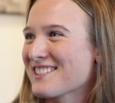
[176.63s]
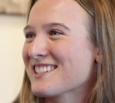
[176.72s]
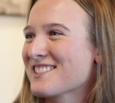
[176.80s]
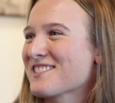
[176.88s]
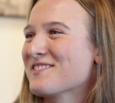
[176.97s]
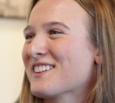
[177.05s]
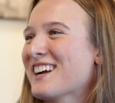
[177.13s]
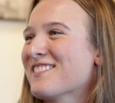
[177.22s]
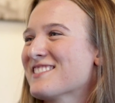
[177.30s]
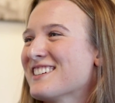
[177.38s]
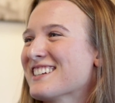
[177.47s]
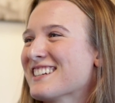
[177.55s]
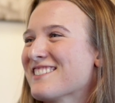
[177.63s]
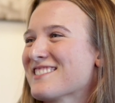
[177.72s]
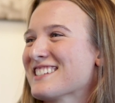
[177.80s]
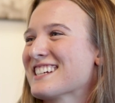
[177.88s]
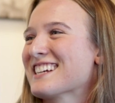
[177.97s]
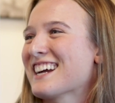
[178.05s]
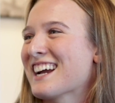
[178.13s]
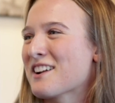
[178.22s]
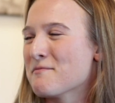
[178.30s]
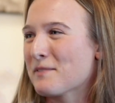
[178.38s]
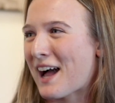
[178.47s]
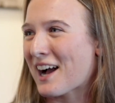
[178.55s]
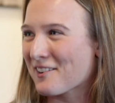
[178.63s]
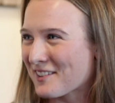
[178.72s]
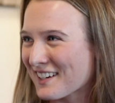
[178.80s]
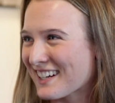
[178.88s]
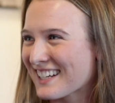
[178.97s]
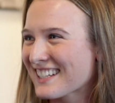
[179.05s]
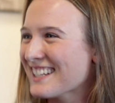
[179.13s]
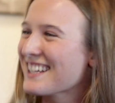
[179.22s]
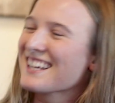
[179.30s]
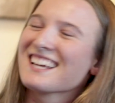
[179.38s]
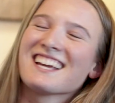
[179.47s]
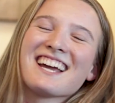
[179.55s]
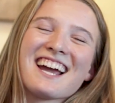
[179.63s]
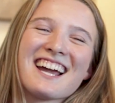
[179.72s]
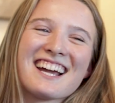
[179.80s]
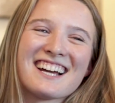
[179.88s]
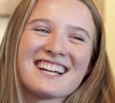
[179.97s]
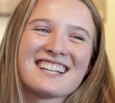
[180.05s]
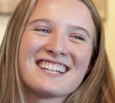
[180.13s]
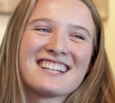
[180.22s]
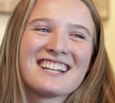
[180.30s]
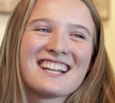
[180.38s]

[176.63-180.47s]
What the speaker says: green swim caps on, and I was like, I had a black one on, and